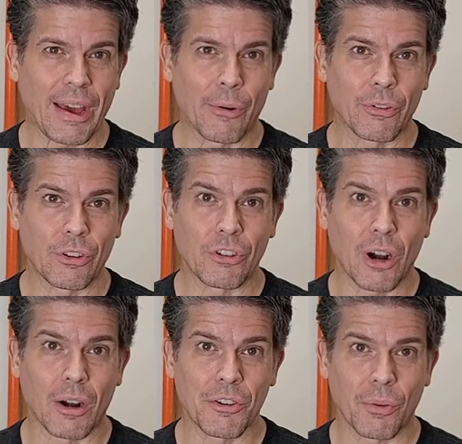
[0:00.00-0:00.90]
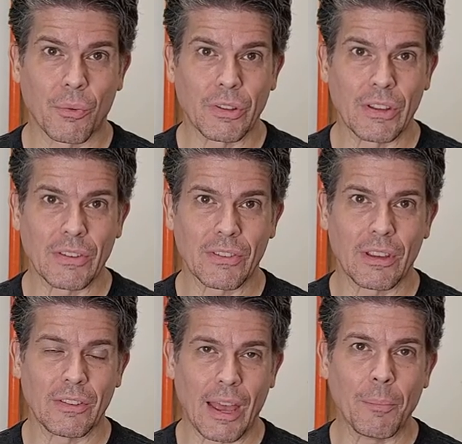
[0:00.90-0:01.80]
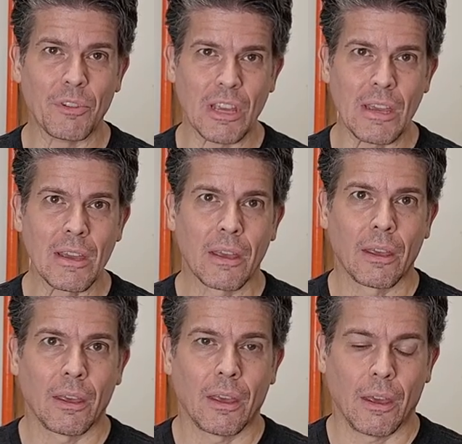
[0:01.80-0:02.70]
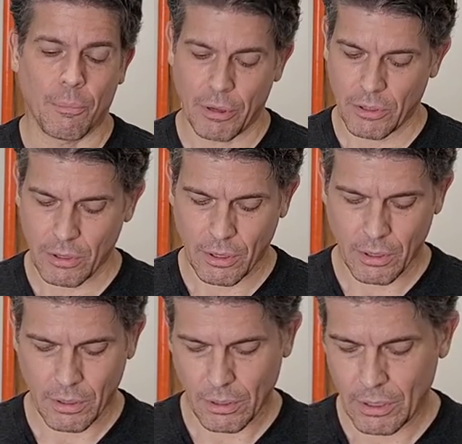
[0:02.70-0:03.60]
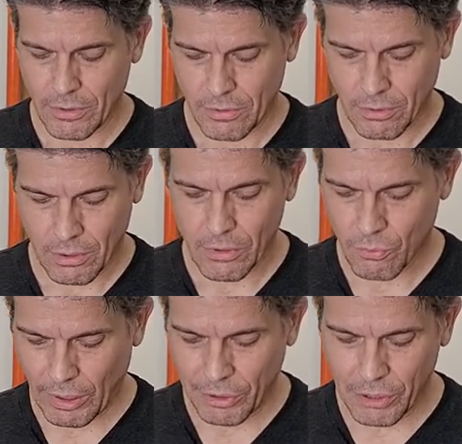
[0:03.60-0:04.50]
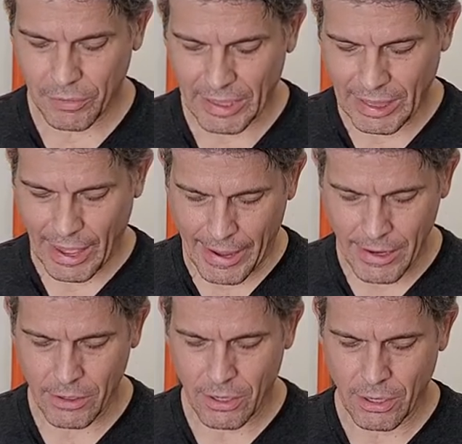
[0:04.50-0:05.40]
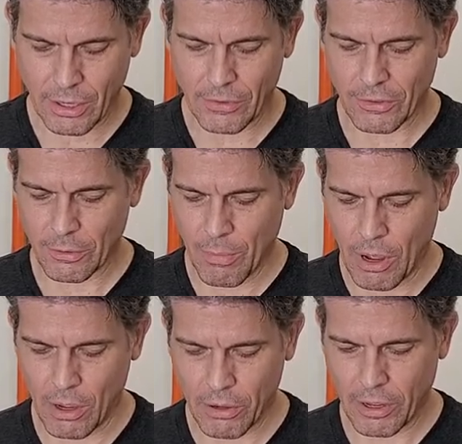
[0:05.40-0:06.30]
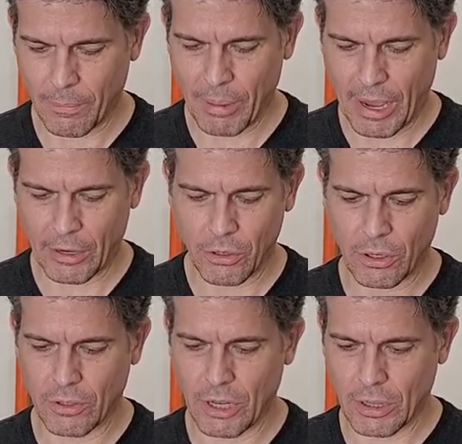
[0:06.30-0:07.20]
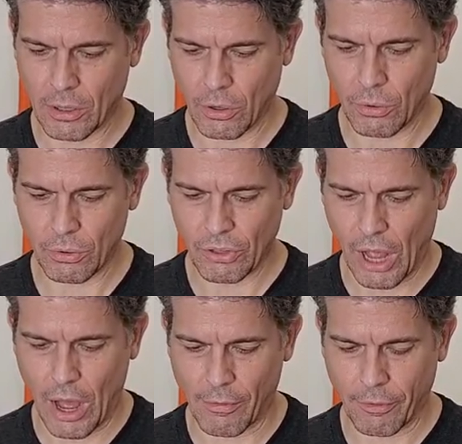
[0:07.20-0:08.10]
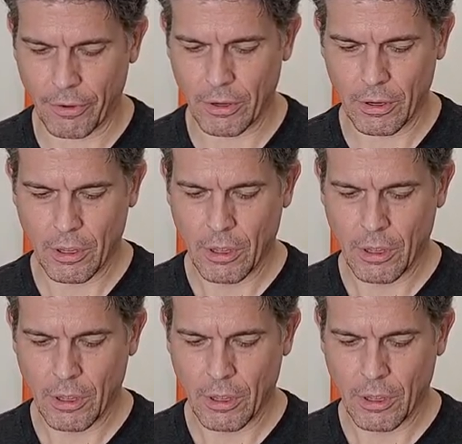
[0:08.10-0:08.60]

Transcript: hours to charge it once it's, it's empty. But uh, it's, it's relatively light. It's small, compact. You can take the hose off of it